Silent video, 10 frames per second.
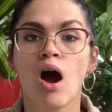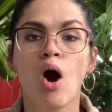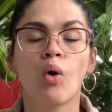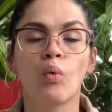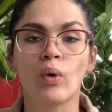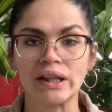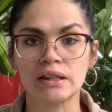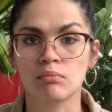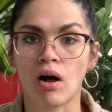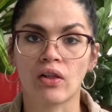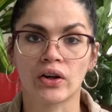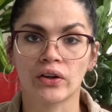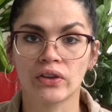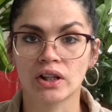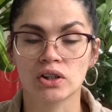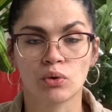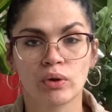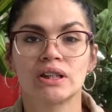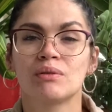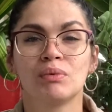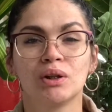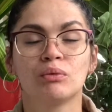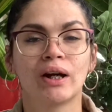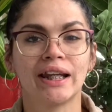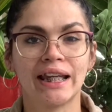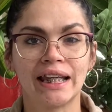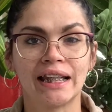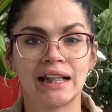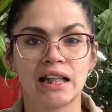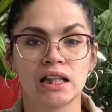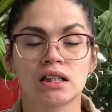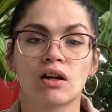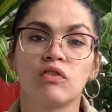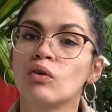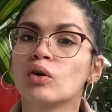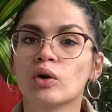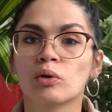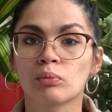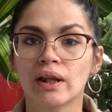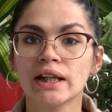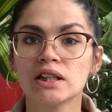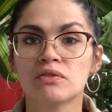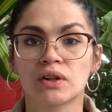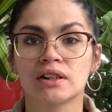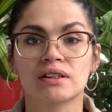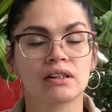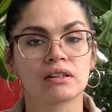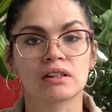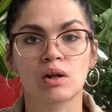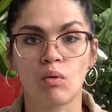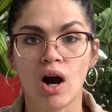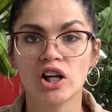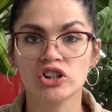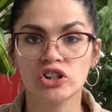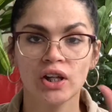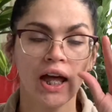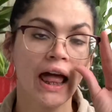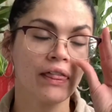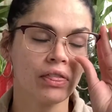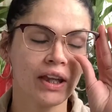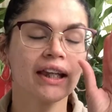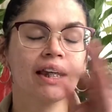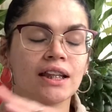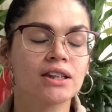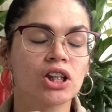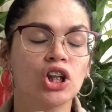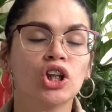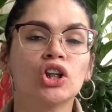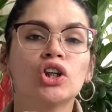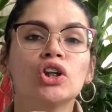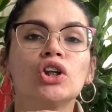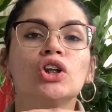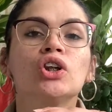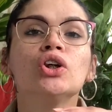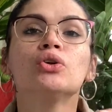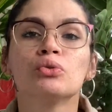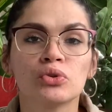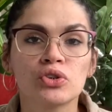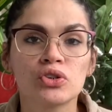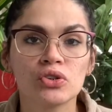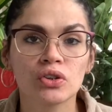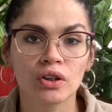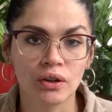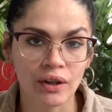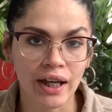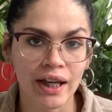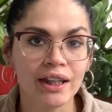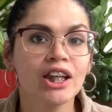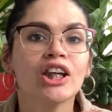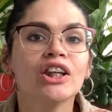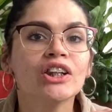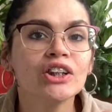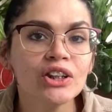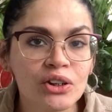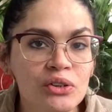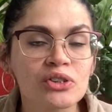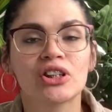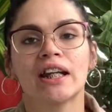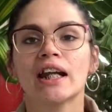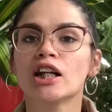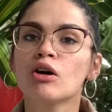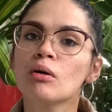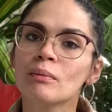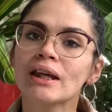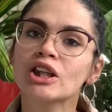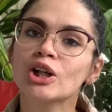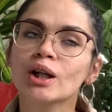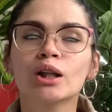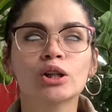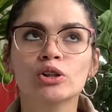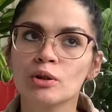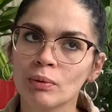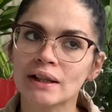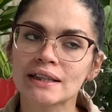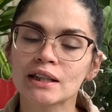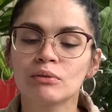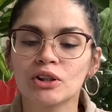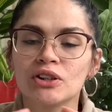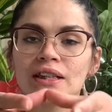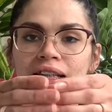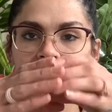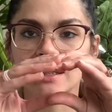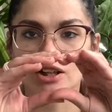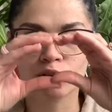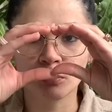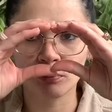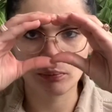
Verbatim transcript: way smaller than it's going to be when it is a full grown plant. For instance, squash, they get huge, okay? huge. And I know it may look a little depressing when you see like a little